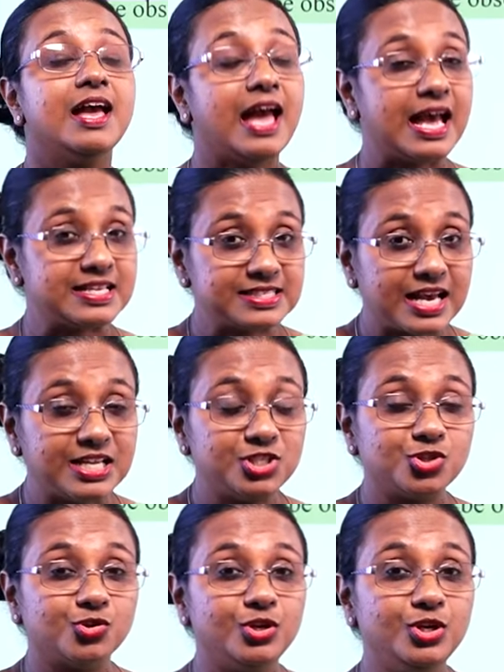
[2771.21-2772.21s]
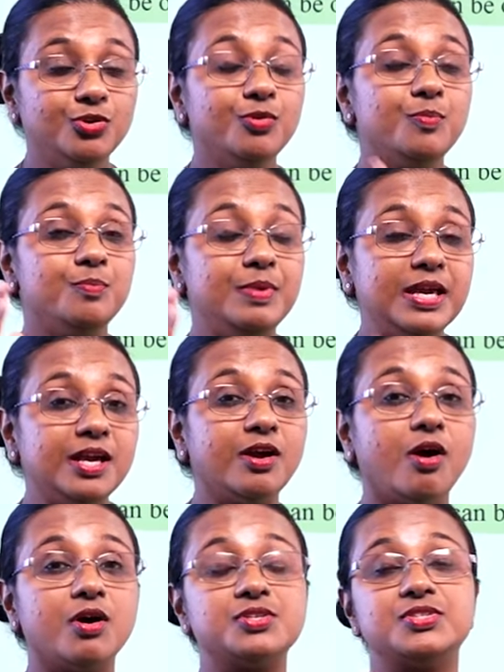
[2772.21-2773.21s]
As I told you,
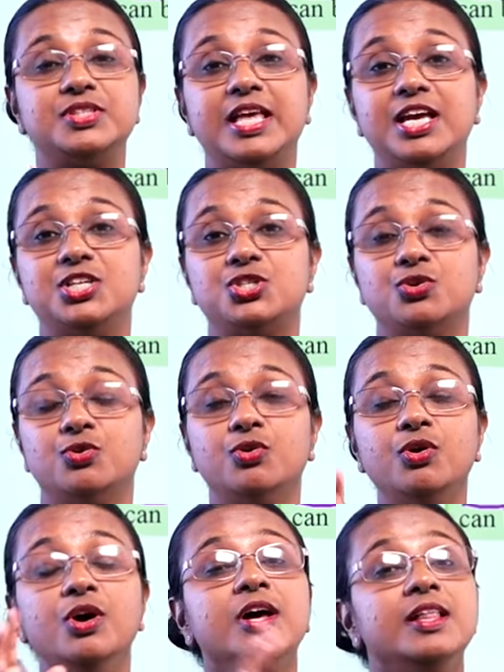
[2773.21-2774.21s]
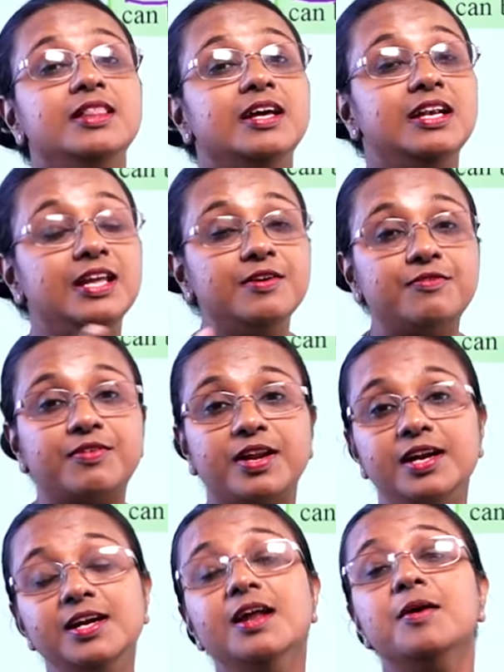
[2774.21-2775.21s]
because they show the
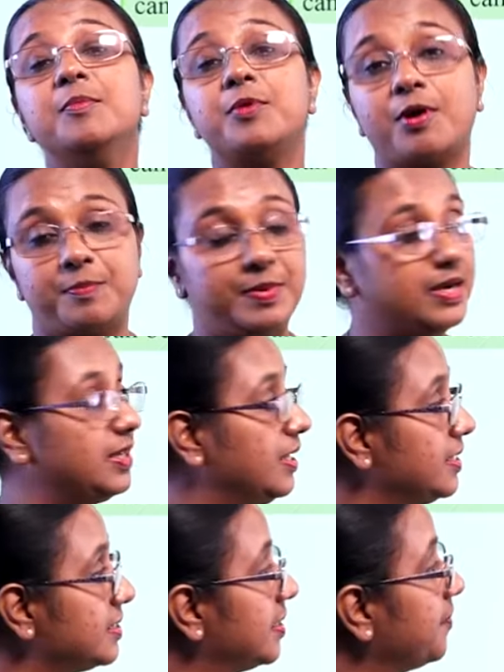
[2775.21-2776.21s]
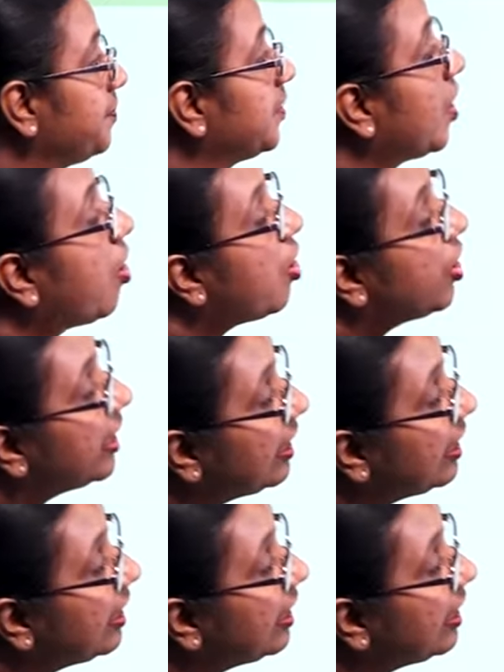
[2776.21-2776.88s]
different properties or